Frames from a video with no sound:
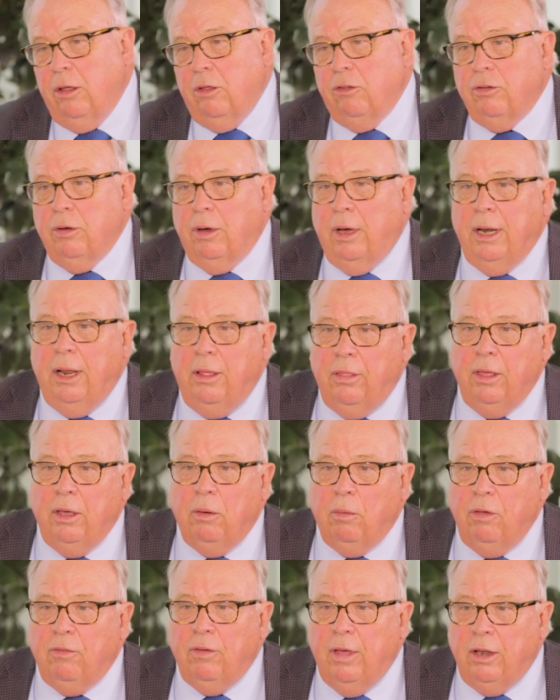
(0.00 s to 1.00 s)
So I don't
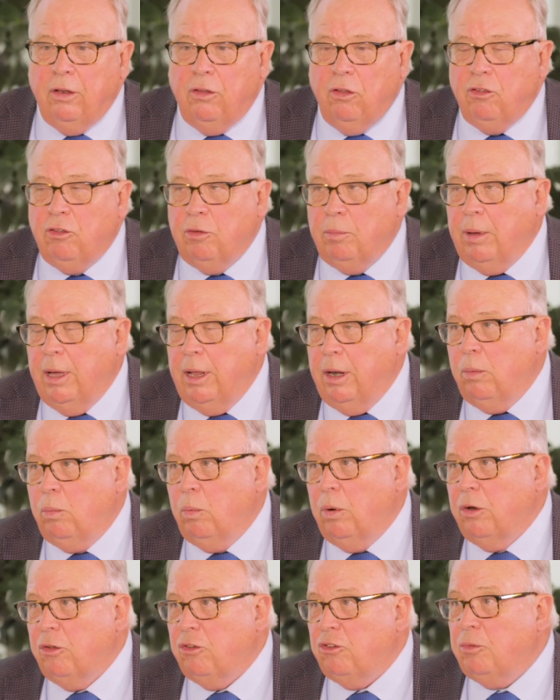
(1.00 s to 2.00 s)
think we've anticipated
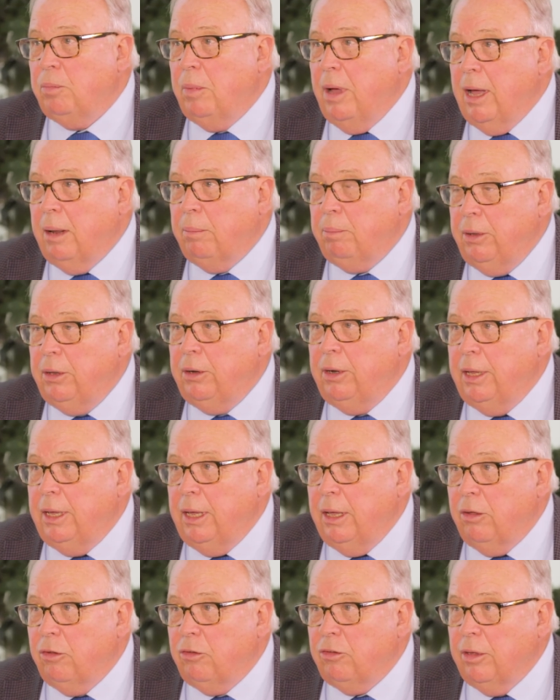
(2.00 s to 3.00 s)
what a smart
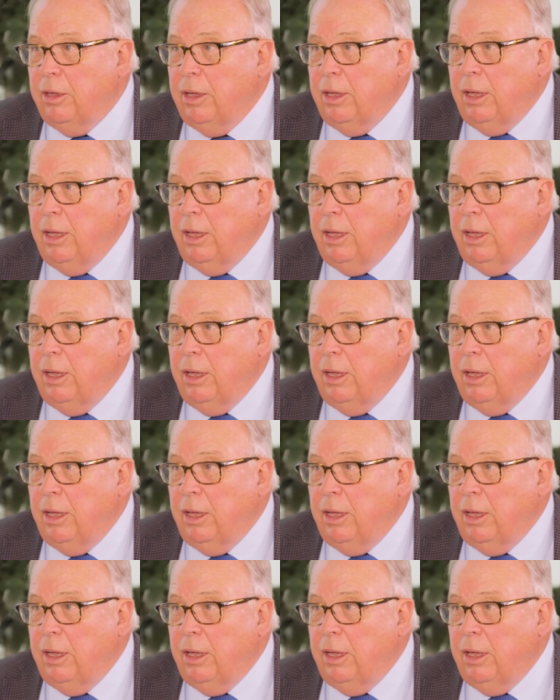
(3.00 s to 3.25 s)
building is.